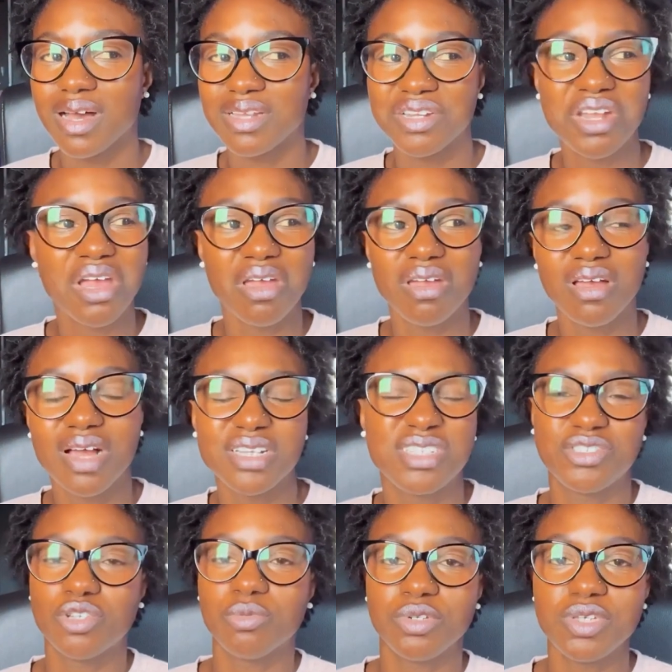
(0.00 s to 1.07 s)
know, I just
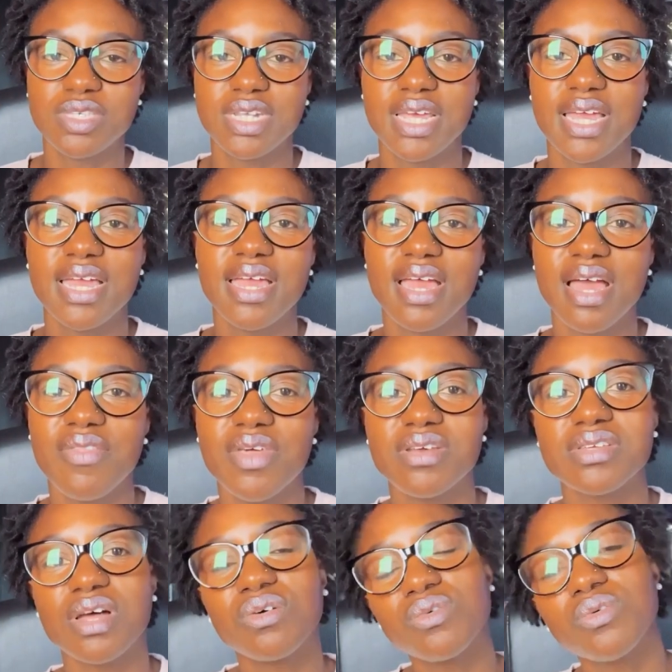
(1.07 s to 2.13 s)
stopped using it, and then I was
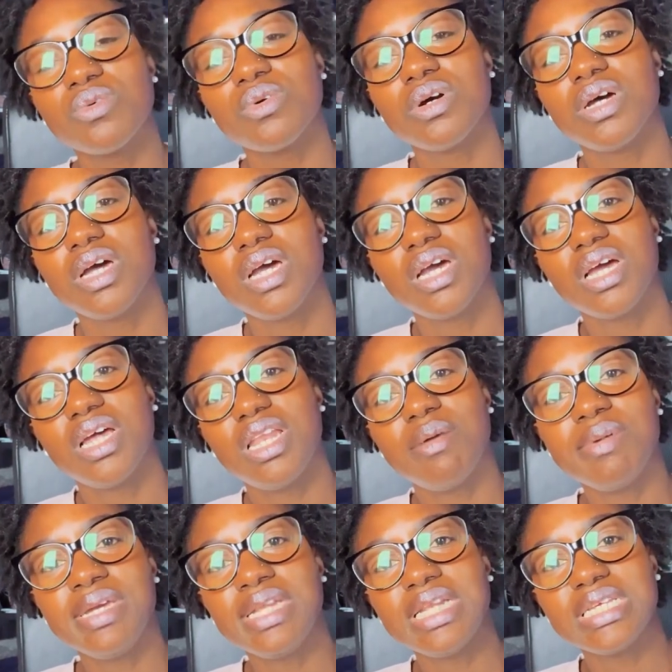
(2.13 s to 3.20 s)
like, oh, let
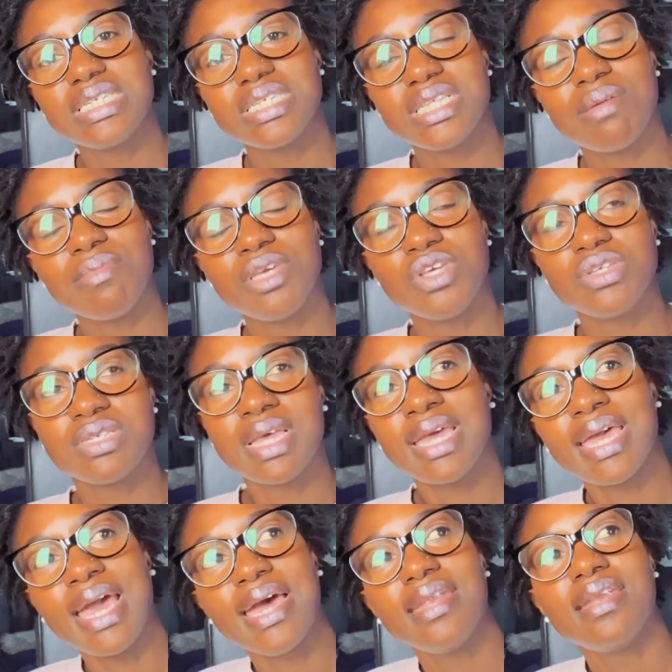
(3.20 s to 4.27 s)
me use it
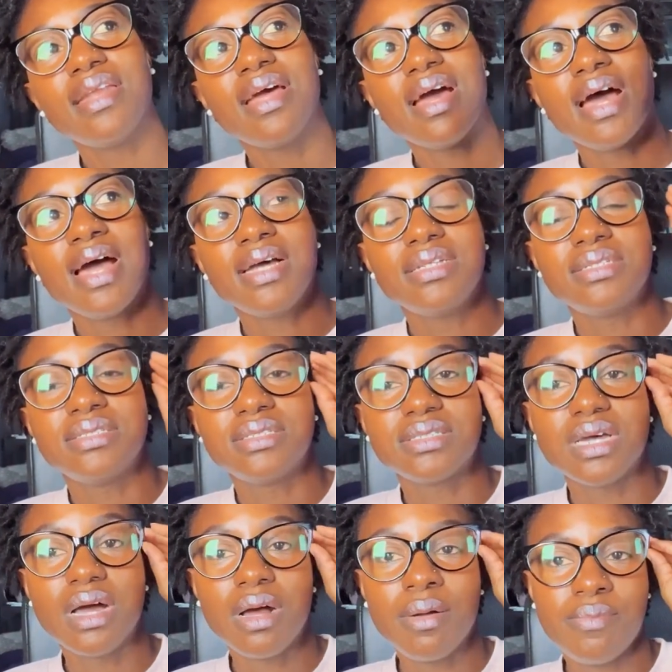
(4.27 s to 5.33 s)
again. And
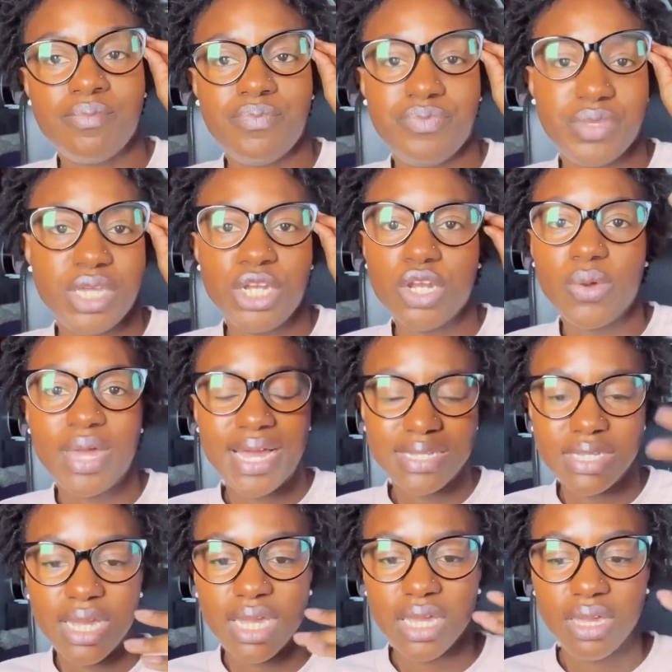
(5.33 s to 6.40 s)
you know, it has
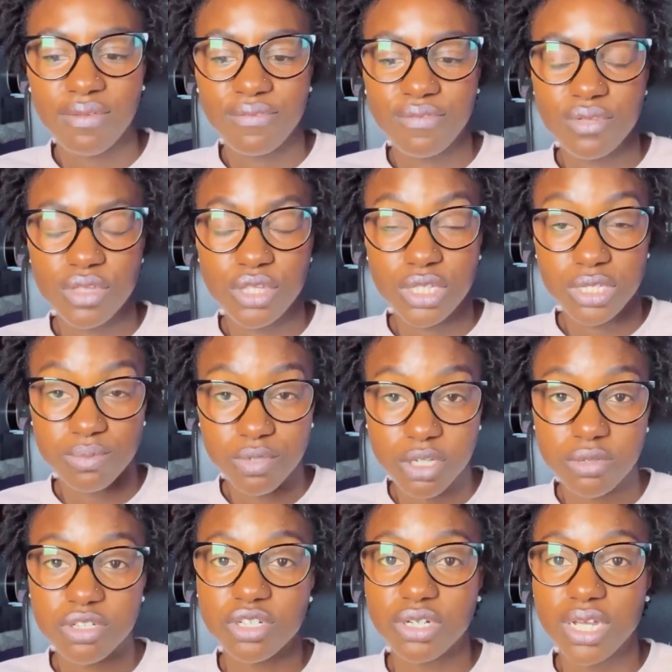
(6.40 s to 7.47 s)
like, if the
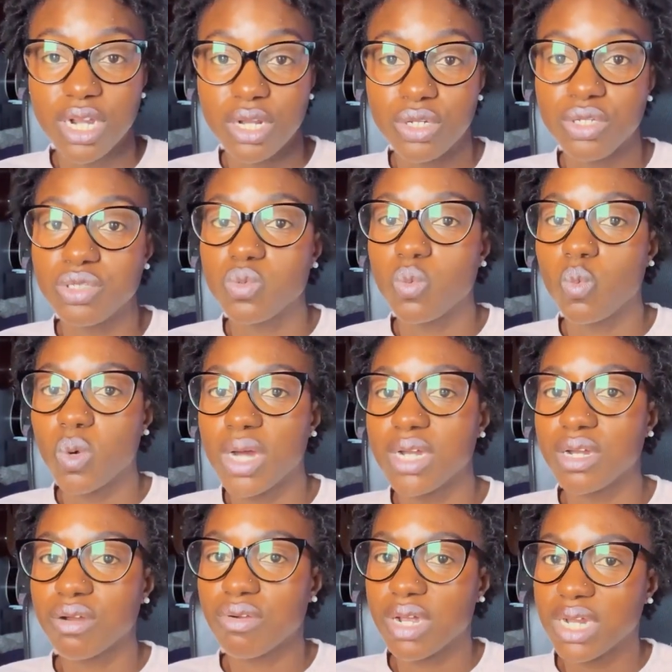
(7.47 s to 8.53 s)
subscription includes 1
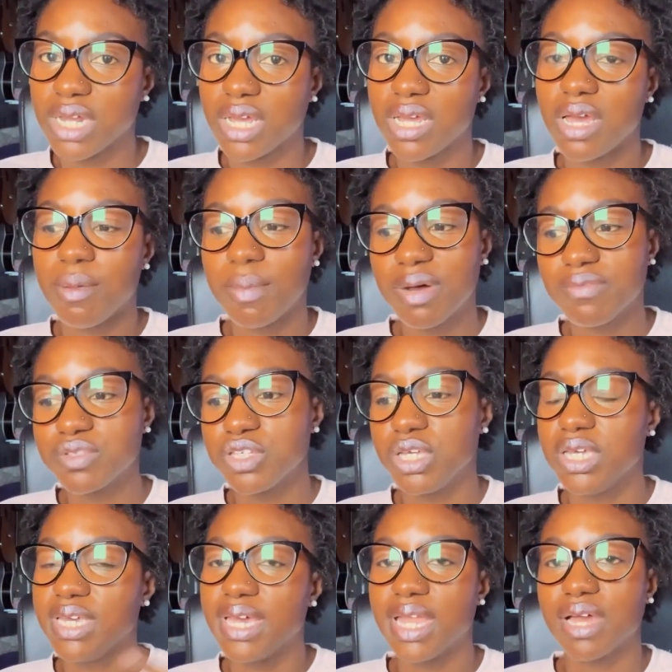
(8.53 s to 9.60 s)
credit a month, so you
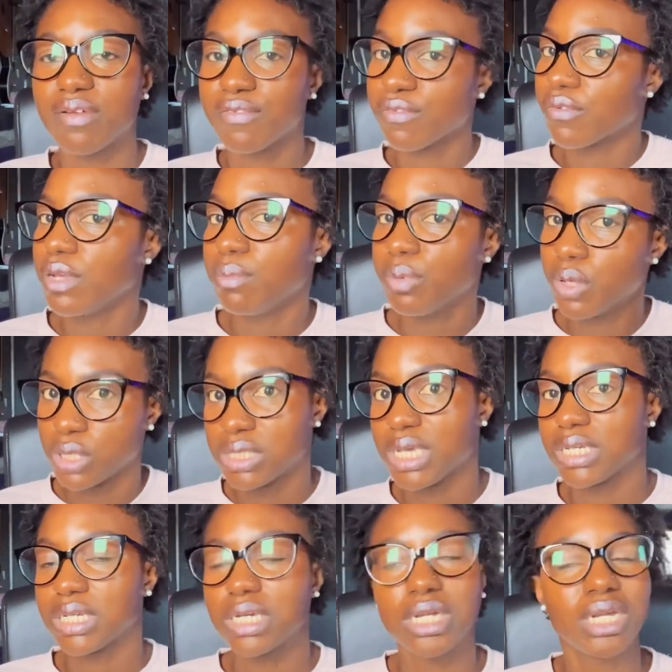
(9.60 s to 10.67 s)
can get like a free book
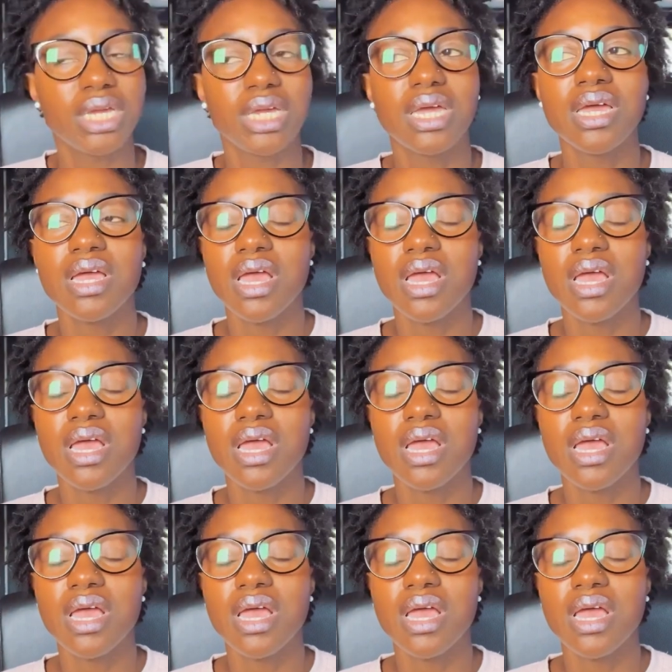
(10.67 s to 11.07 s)
technically